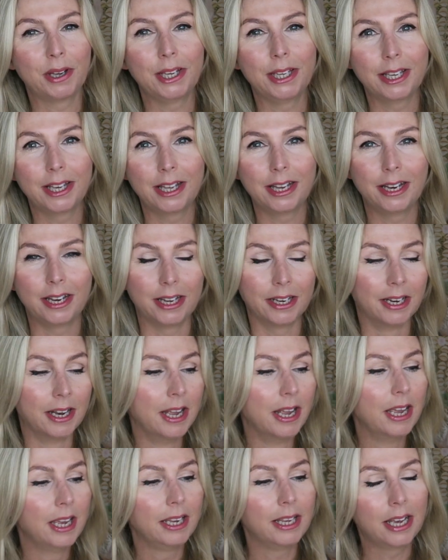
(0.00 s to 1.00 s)
by Guerlain.
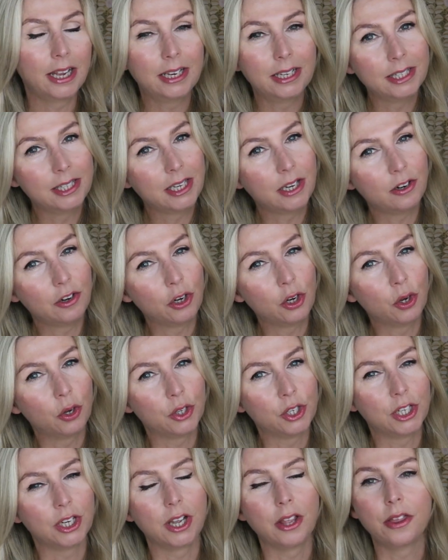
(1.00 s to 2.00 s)
Guerlain
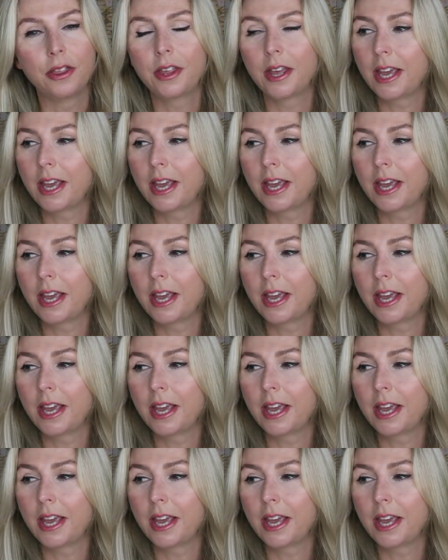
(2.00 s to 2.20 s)
Terracotta,